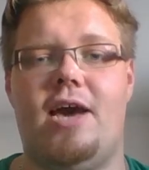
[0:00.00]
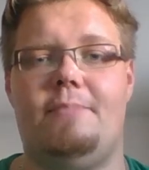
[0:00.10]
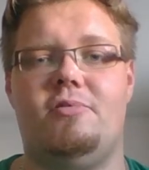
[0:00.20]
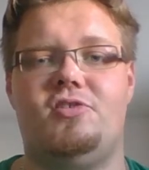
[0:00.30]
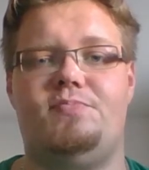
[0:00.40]

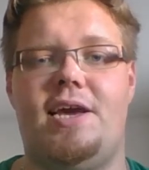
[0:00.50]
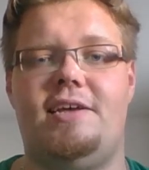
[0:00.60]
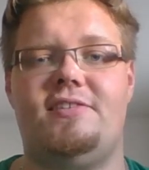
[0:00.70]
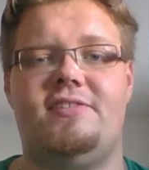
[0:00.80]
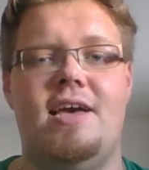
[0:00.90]

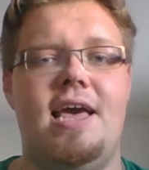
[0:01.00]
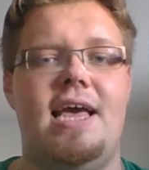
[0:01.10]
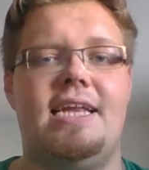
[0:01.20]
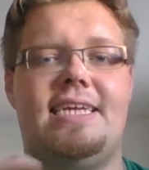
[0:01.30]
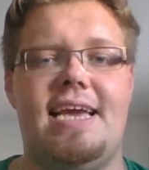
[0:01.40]
hyperspace,
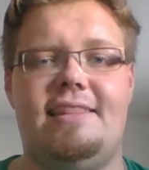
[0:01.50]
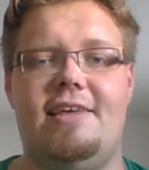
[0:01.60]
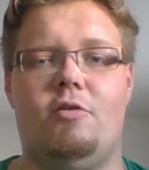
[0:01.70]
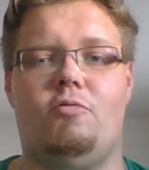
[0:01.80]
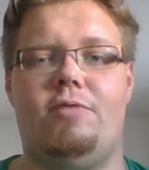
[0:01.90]
take
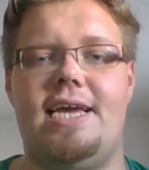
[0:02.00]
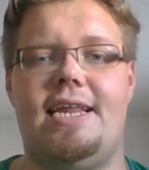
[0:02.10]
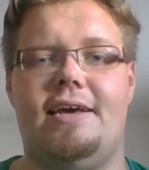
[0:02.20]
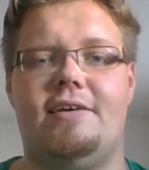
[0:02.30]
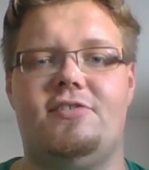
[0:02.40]
their
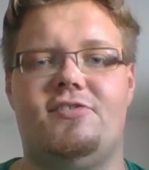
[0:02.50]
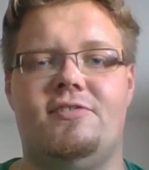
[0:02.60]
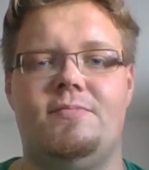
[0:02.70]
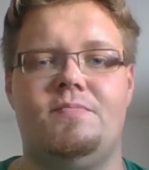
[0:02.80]
readings